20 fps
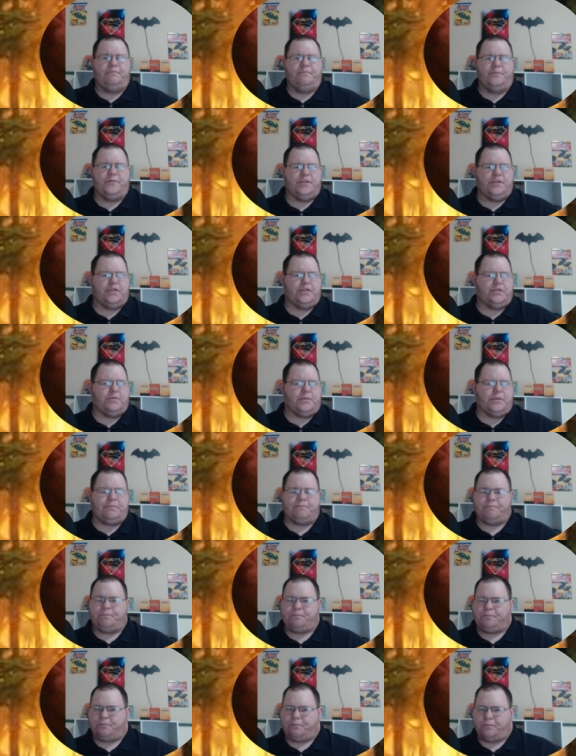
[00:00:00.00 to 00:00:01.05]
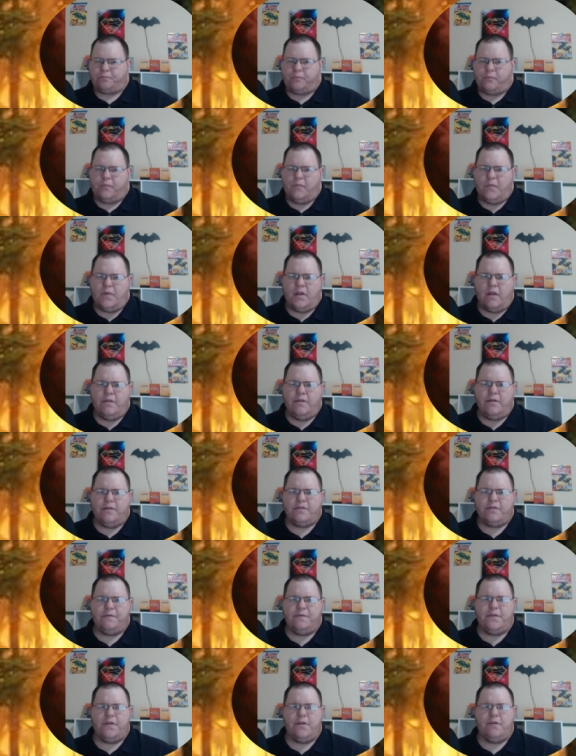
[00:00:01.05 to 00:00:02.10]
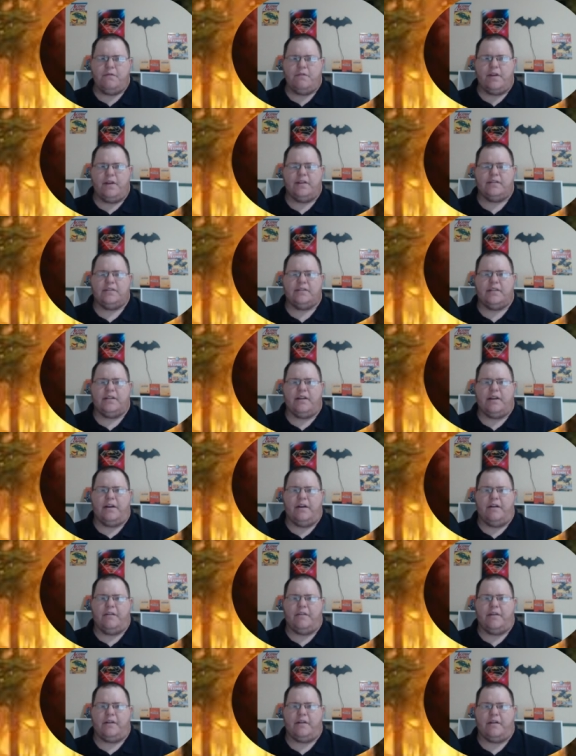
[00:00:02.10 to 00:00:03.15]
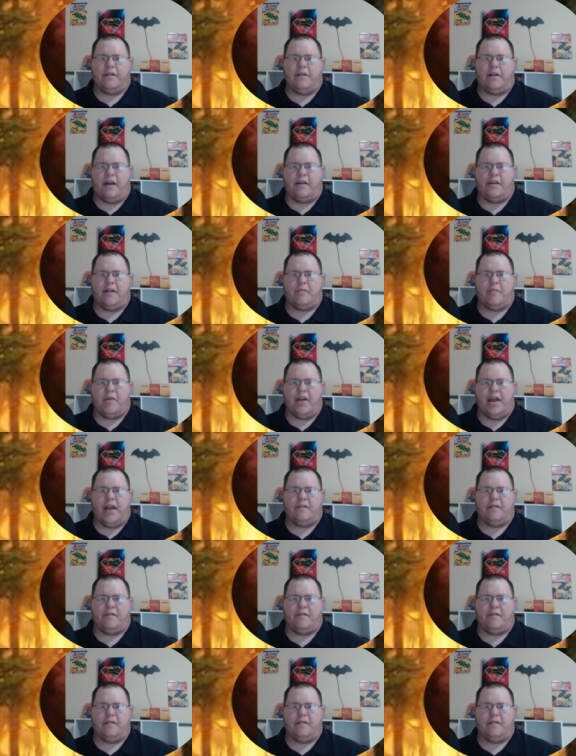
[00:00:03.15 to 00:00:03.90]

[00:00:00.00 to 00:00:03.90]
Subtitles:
Excuse me. There's a few things in there that I think may have an